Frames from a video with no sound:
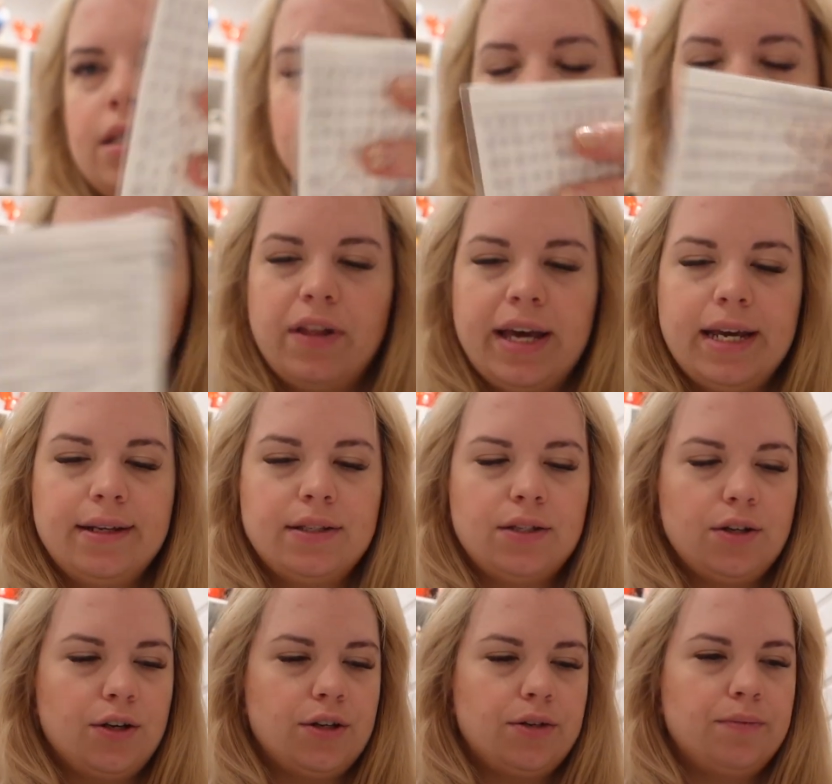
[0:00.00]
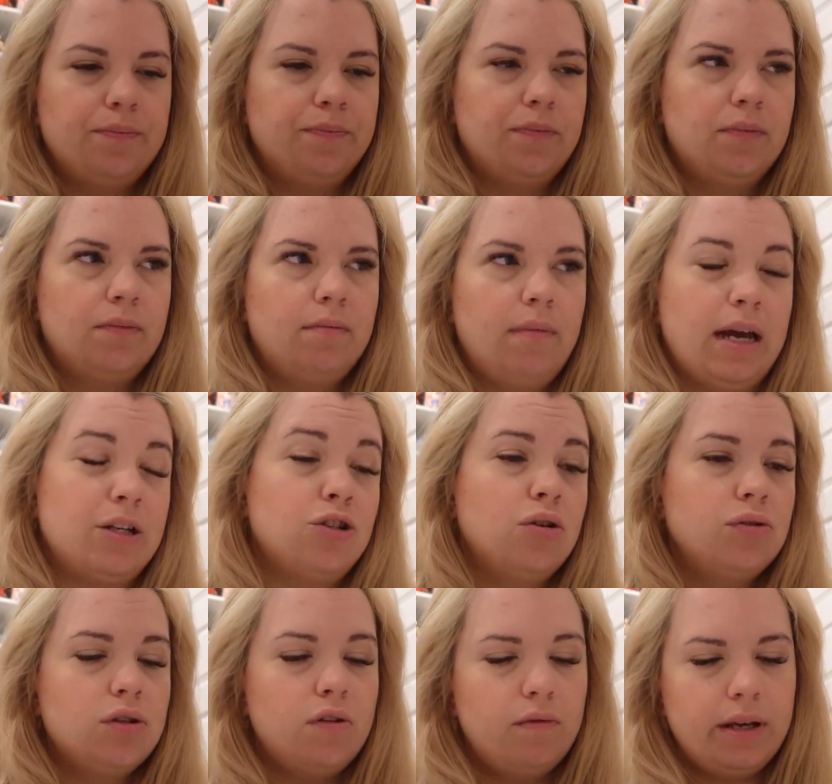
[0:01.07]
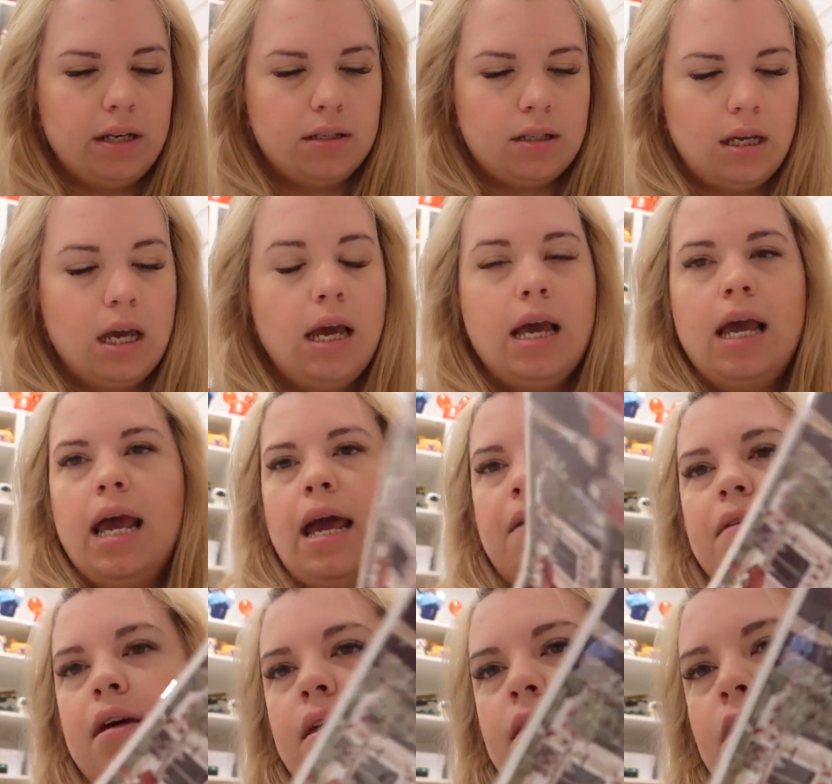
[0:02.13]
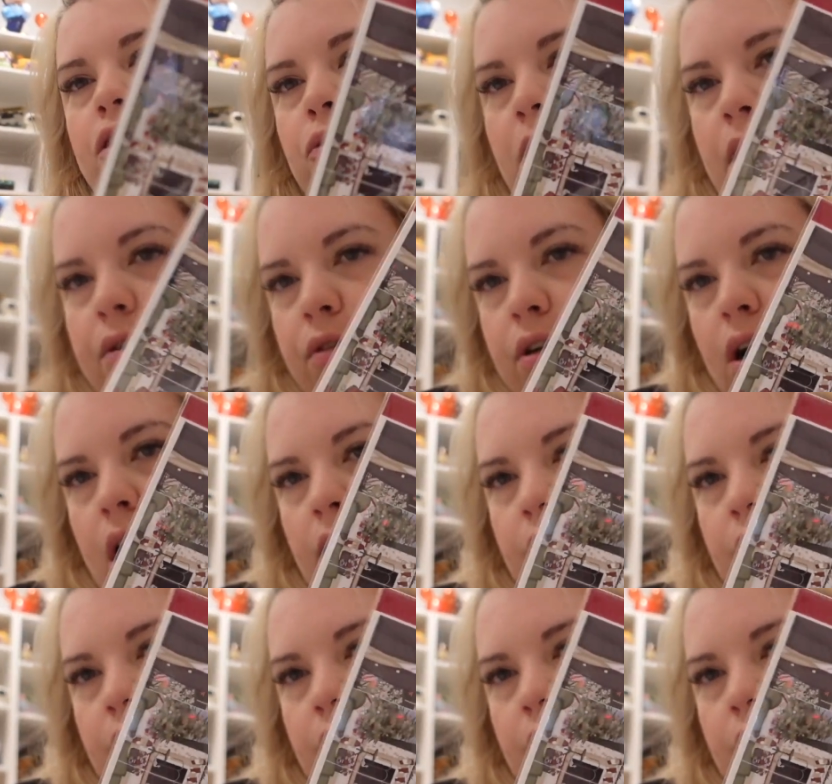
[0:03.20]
Snowflakes, or Magical Snowflakes. And then the $300